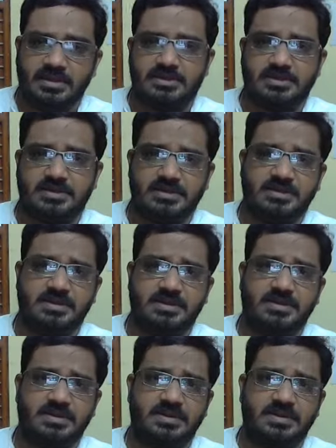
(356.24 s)
and
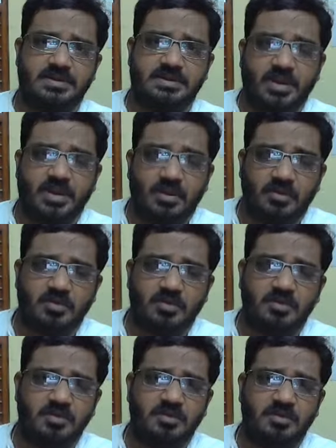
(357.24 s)
now
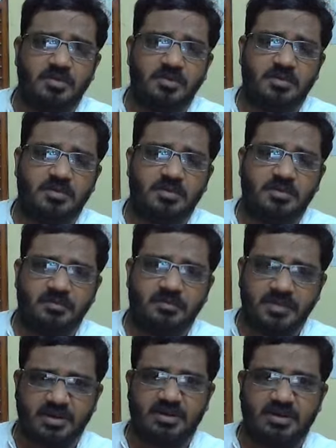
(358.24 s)

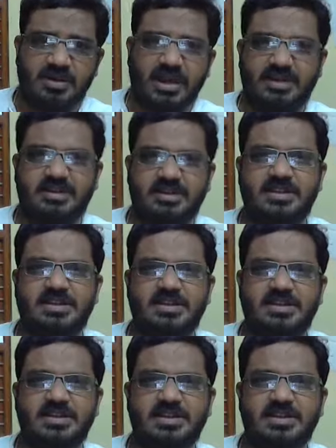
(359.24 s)
we are
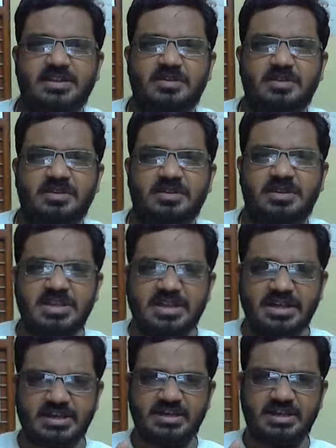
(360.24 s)
acting
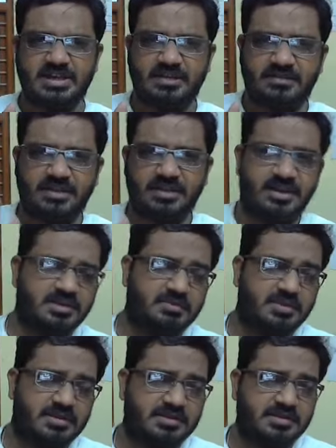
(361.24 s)
clearly as
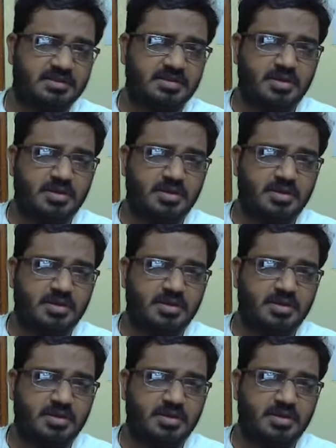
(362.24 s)
animals